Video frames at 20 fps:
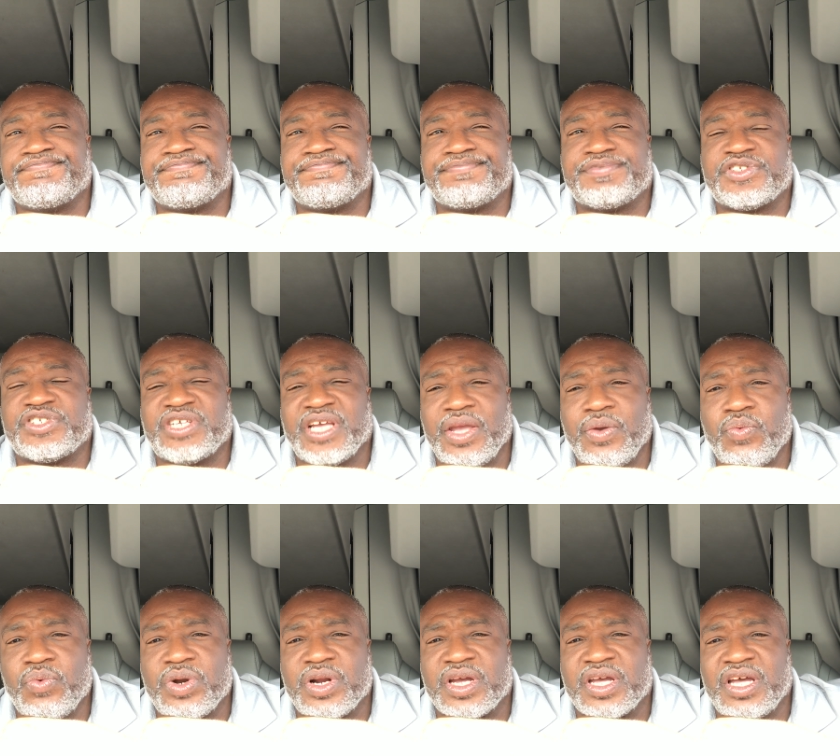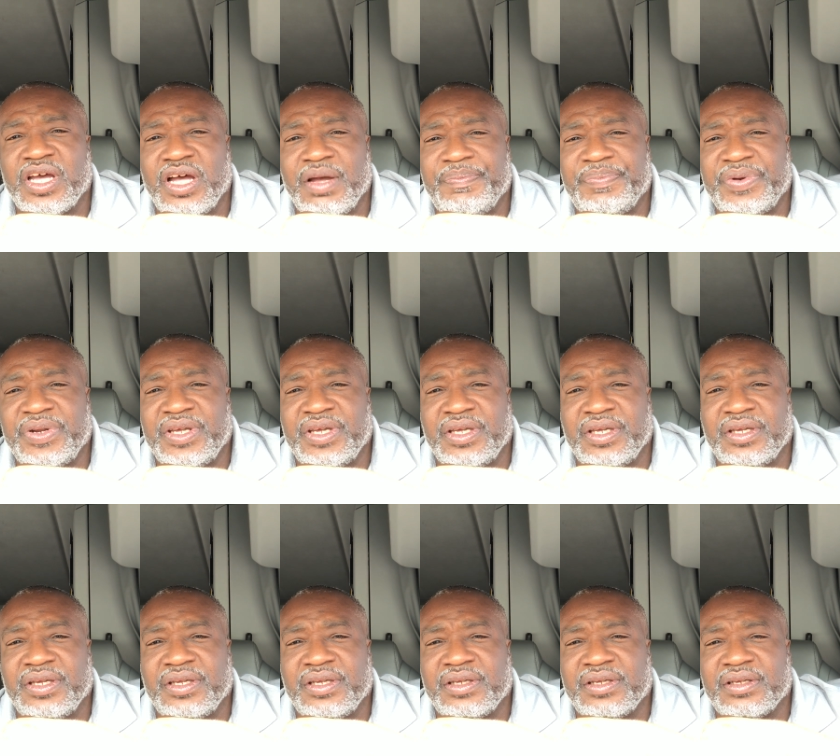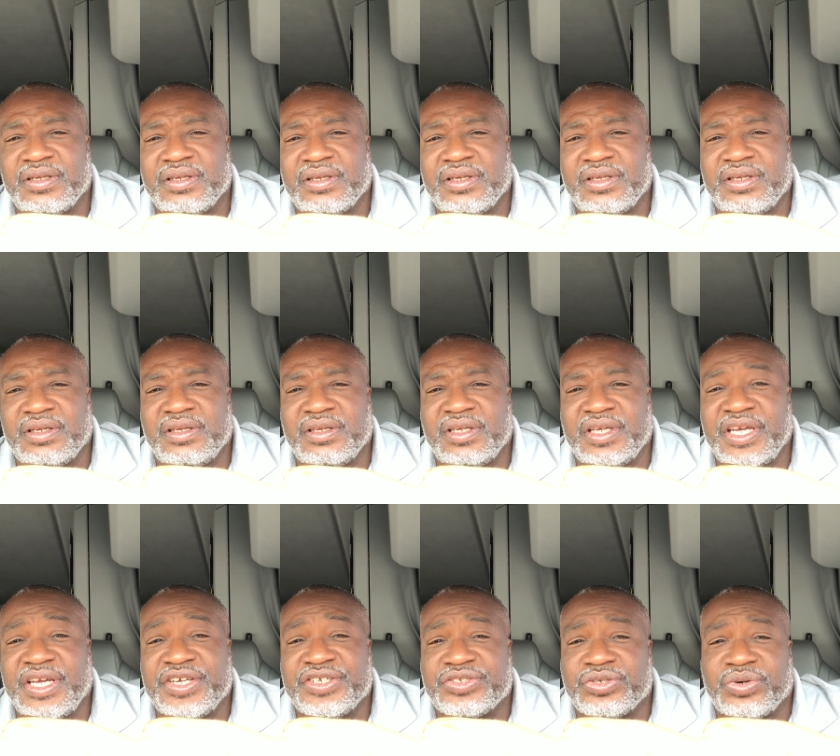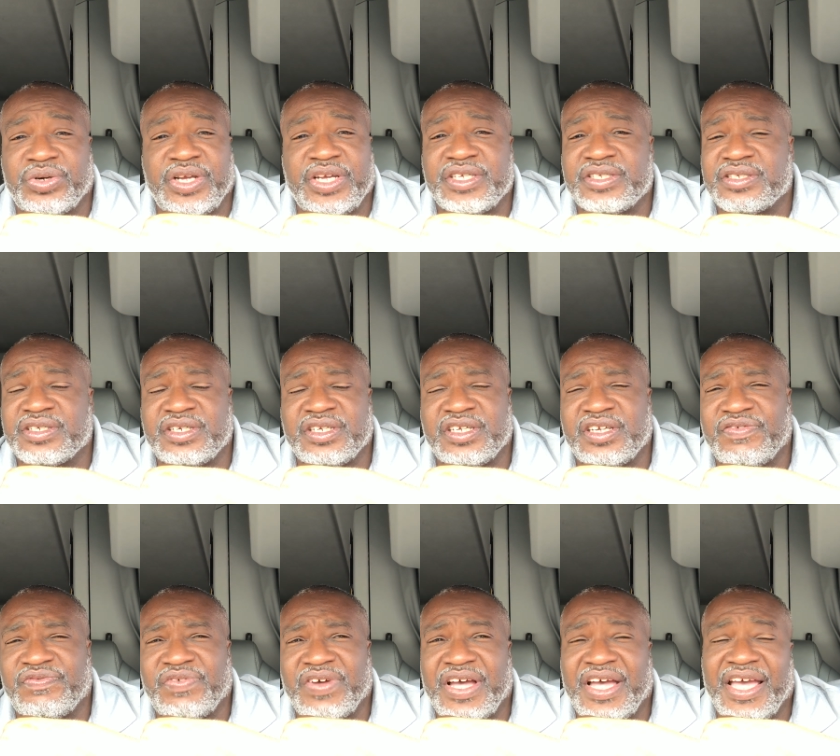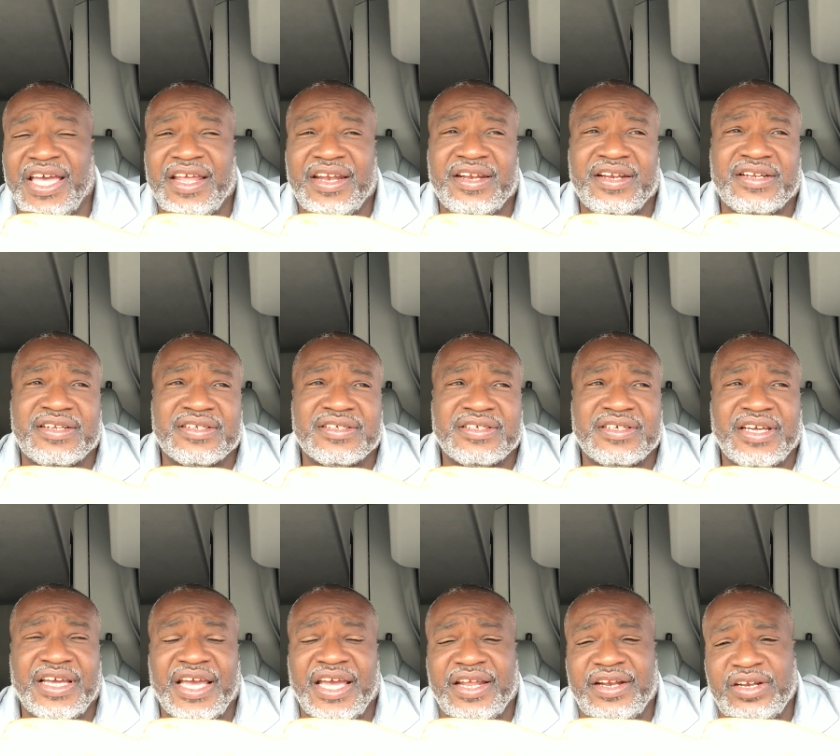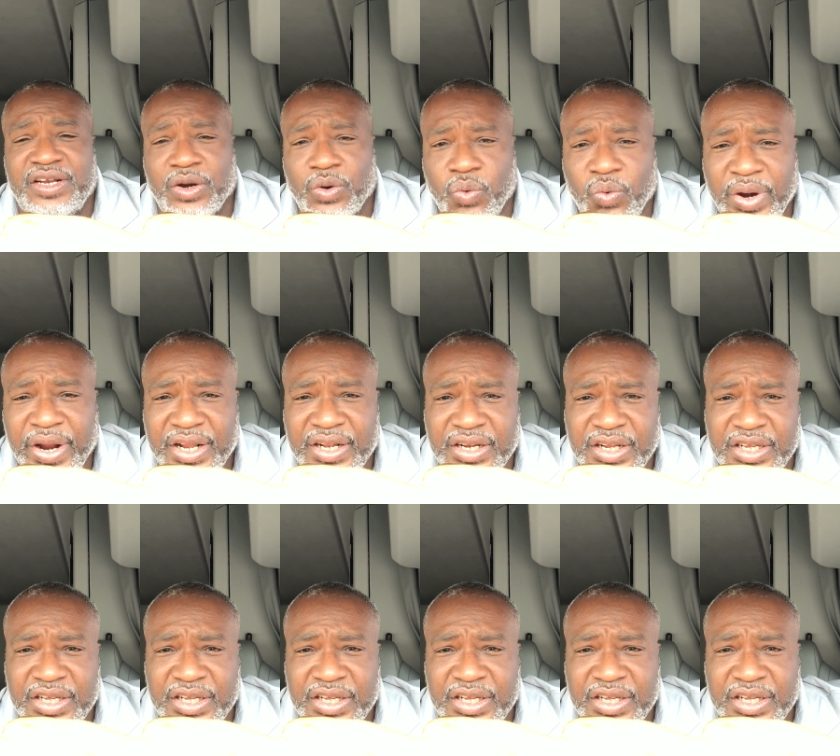say what a company is or isn't if I hadn't had direct